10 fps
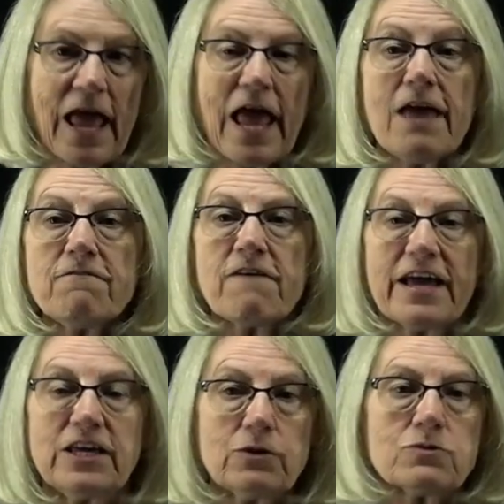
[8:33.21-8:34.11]
If
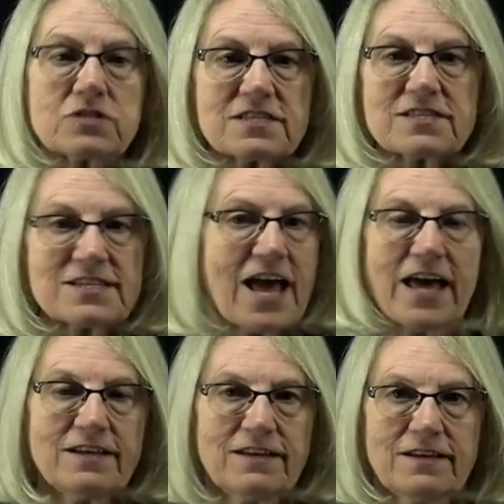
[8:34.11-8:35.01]
I used
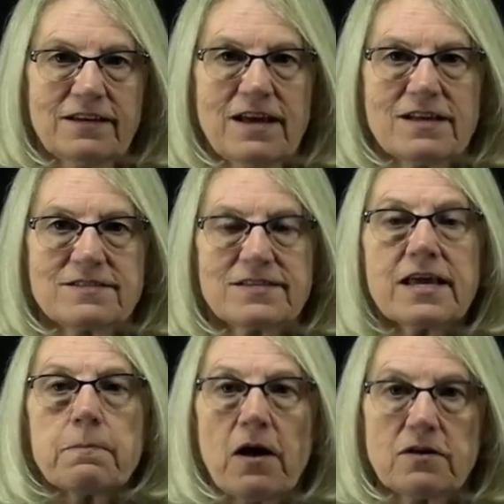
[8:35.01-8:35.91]
instead
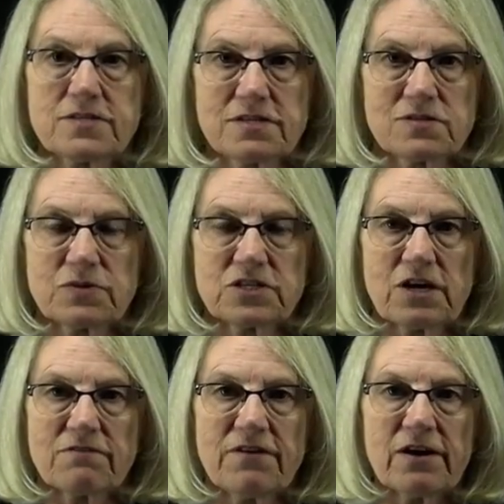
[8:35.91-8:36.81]
sinc pulses, which
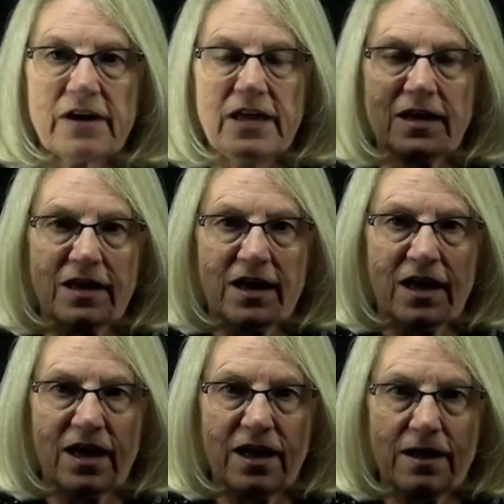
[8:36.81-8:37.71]
are very
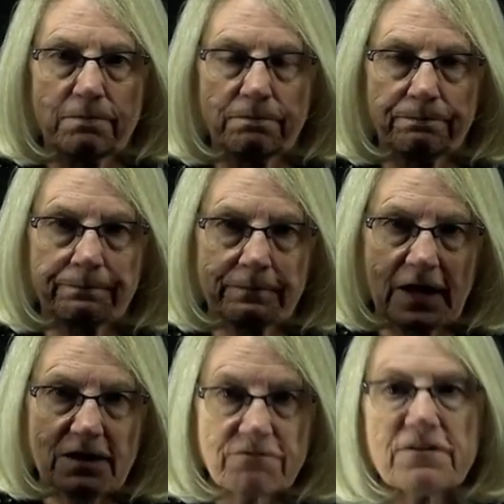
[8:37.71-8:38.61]

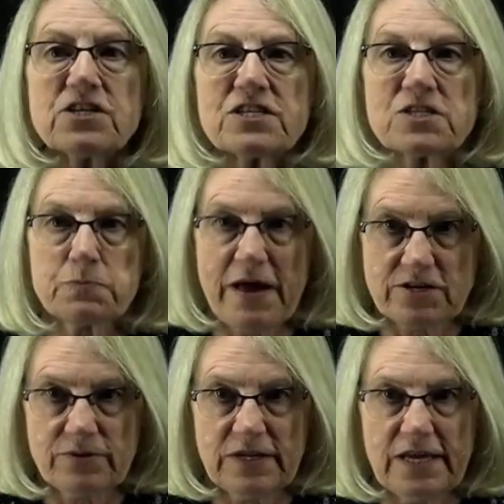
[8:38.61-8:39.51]
efficient
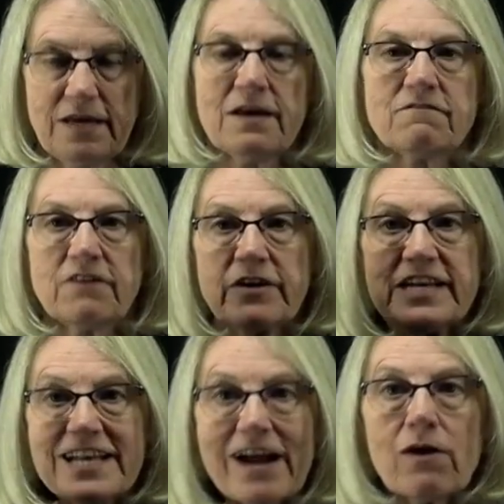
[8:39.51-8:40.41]
spectrally, very
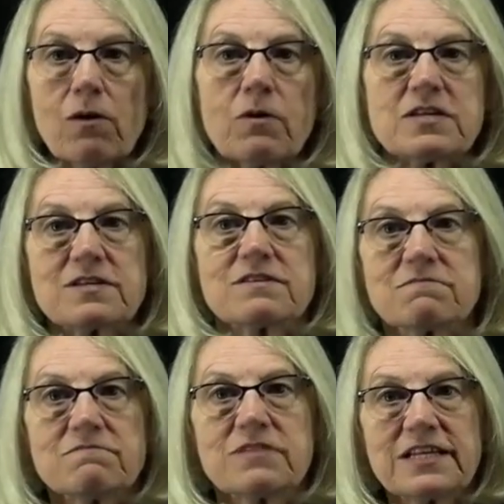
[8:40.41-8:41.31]
narrow,
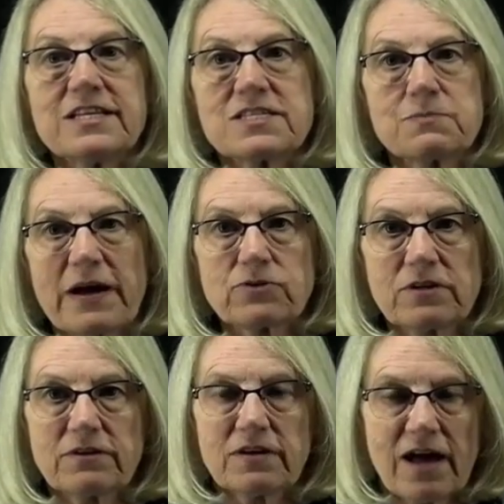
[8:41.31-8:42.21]
least
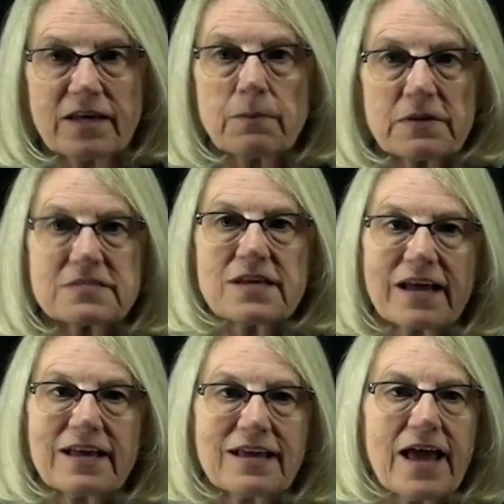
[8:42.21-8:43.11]
spectral occupancy I
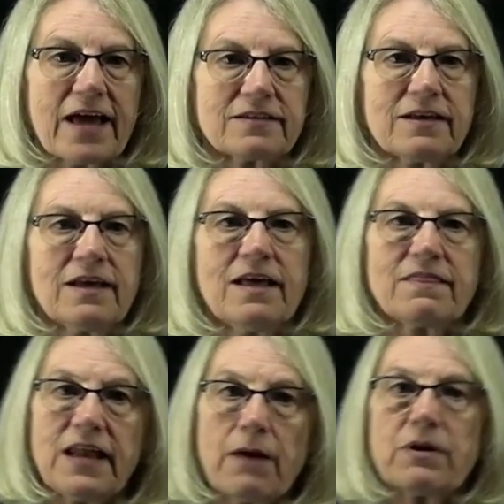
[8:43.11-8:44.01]
can get,
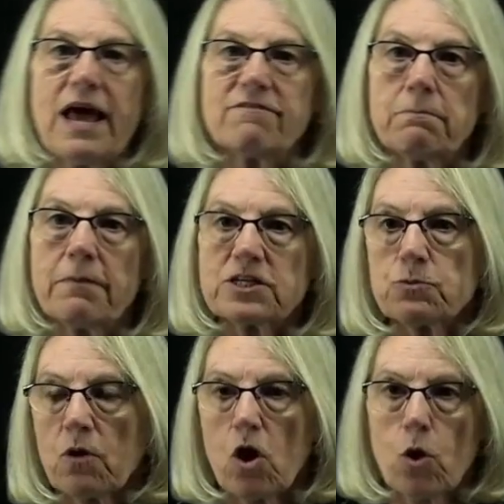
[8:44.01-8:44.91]
then I would have a
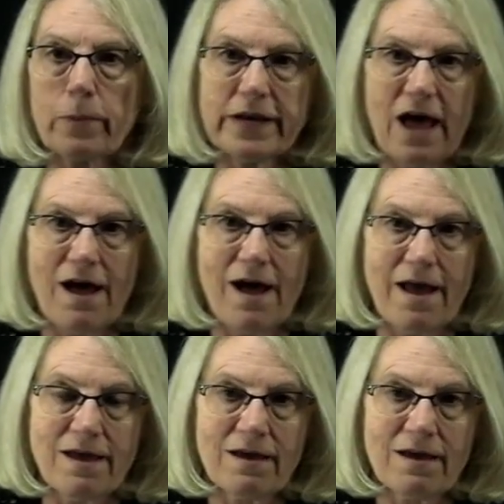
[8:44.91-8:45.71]
much more open eye.